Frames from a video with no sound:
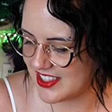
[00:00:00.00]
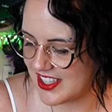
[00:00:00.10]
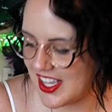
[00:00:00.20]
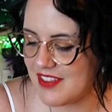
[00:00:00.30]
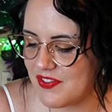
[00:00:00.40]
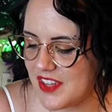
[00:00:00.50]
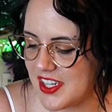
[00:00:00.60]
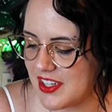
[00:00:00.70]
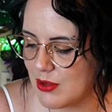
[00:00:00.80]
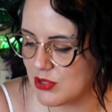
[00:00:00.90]
The
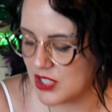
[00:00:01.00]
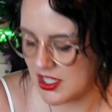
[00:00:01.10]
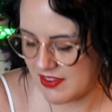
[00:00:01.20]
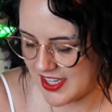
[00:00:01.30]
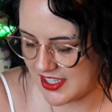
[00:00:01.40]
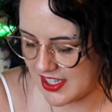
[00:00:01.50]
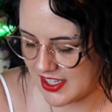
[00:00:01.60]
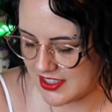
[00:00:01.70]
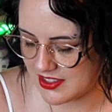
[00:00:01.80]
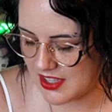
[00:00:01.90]
infinite ocean of
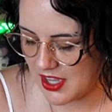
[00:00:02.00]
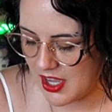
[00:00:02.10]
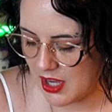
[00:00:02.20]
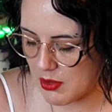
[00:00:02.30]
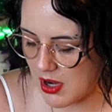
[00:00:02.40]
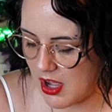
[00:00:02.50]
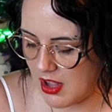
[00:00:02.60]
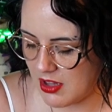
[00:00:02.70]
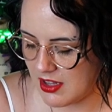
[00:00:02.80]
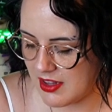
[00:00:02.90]
ideas we're
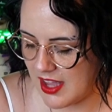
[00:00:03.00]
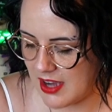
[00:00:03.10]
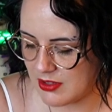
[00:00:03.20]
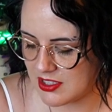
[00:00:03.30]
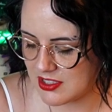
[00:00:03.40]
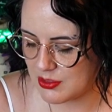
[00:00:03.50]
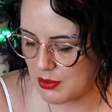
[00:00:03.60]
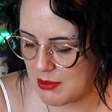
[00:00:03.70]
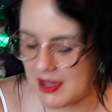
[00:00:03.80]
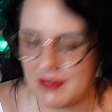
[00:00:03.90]
all allowed to
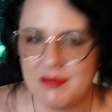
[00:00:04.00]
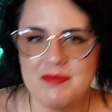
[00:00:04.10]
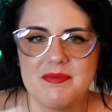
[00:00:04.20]
swim in.